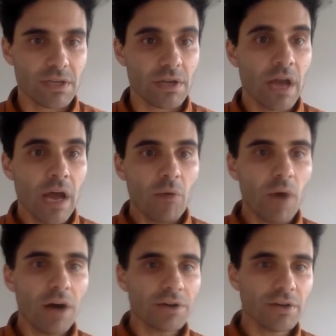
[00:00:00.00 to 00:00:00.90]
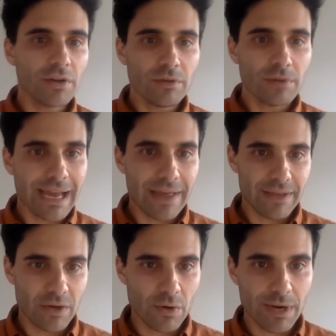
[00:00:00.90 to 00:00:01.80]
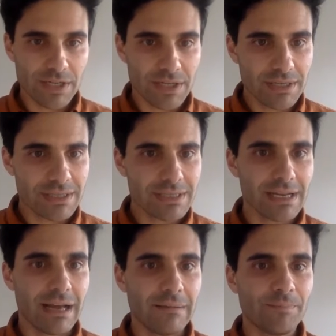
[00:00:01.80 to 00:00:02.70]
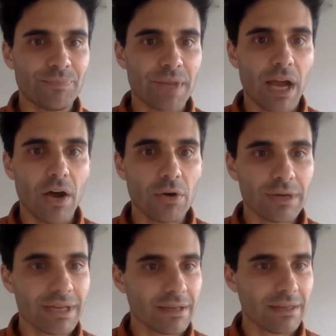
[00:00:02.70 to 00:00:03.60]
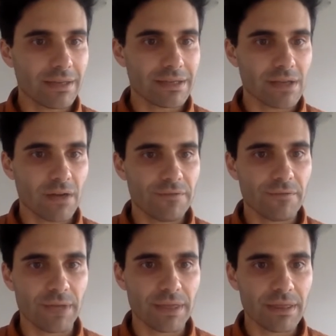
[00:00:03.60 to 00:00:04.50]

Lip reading: So while you gather your questions, I'll kick things off with